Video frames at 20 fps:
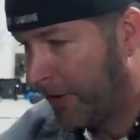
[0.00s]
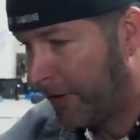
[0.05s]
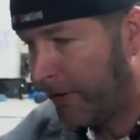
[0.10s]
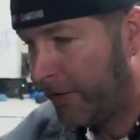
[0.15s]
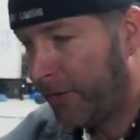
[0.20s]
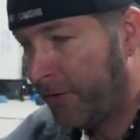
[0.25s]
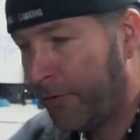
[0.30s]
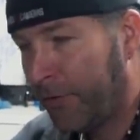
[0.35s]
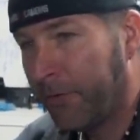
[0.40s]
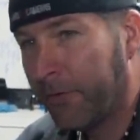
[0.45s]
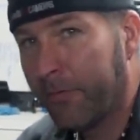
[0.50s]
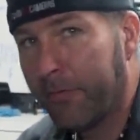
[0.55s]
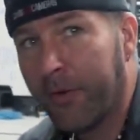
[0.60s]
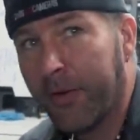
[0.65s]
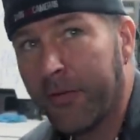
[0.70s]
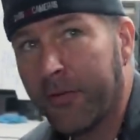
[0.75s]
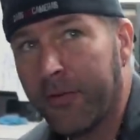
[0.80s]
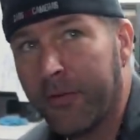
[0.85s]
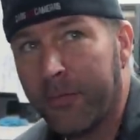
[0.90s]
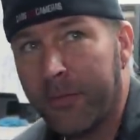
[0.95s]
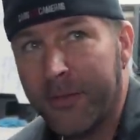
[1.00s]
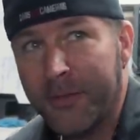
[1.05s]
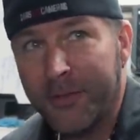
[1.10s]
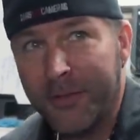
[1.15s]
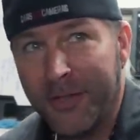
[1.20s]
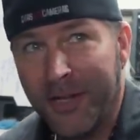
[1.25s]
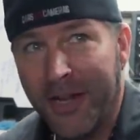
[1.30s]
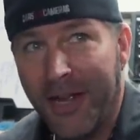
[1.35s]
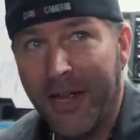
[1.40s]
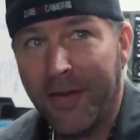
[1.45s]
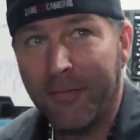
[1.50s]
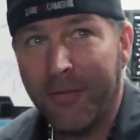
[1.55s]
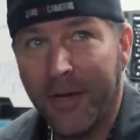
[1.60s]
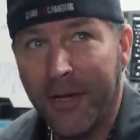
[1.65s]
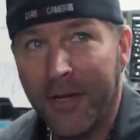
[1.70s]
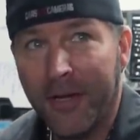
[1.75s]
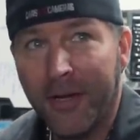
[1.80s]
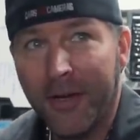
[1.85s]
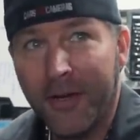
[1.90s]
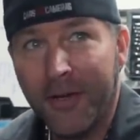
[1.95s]
and then do the front suspension to have
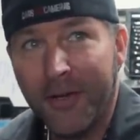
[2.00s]
a